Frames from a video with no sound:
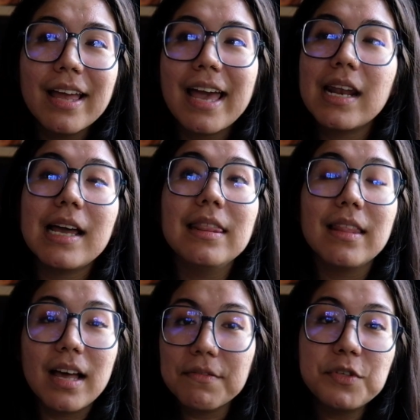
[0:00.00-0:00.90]
and I
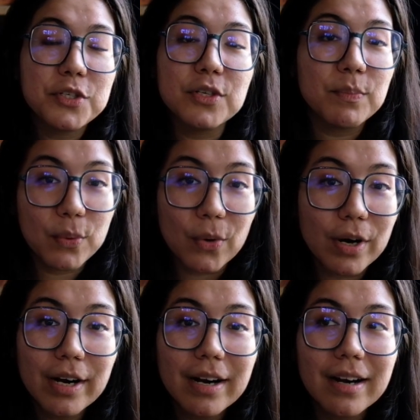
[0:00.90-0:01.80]
love to
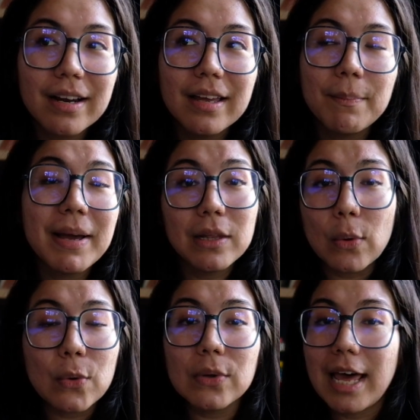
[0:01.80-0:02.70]
support my
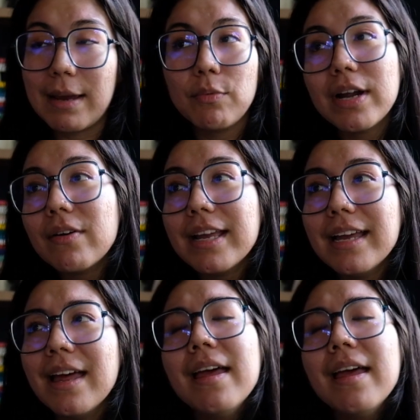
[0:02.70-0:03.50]
local library.